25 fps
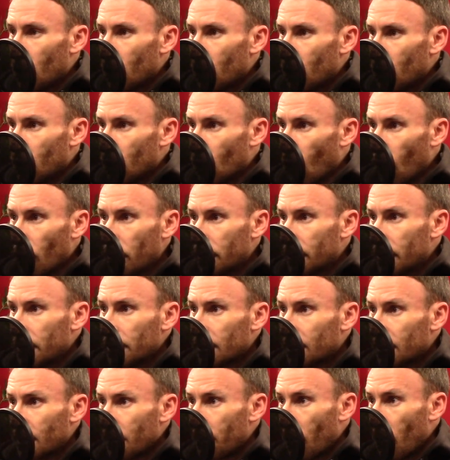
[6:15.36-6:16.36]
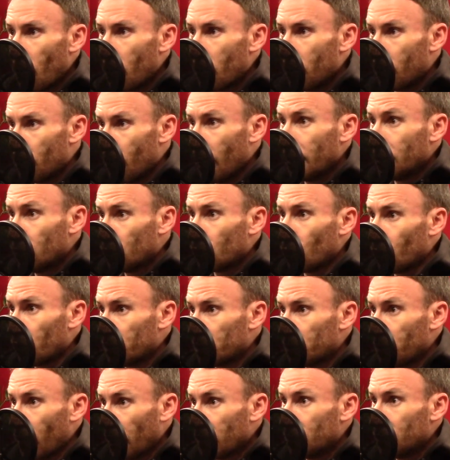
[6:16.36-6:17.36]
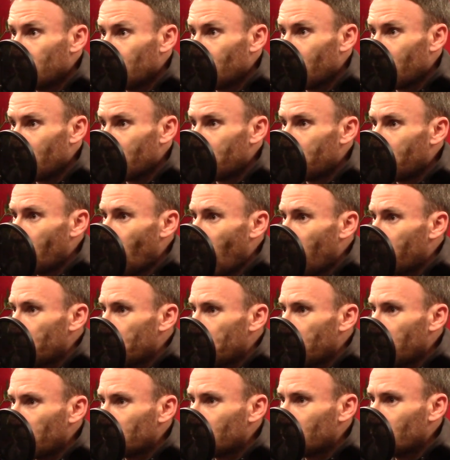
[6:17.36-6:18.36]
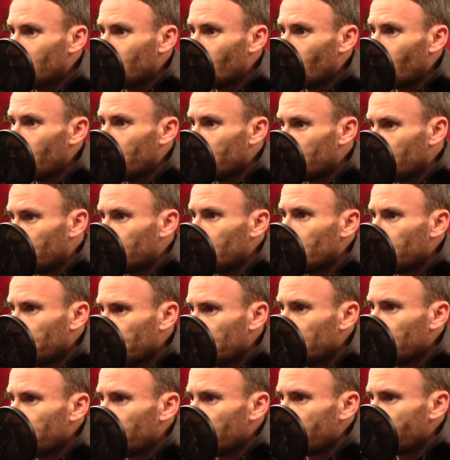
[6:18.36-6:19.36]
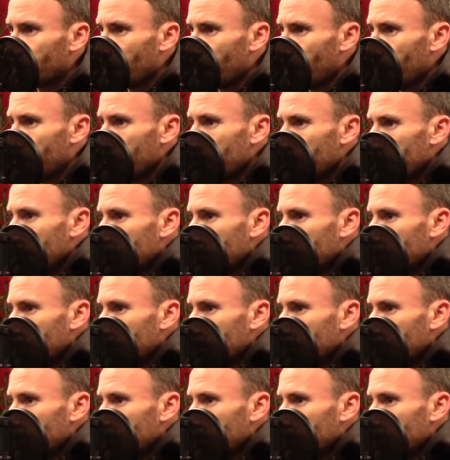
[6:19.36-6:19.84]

not this isn't about my story is my story, but everybody else's story is specific to them.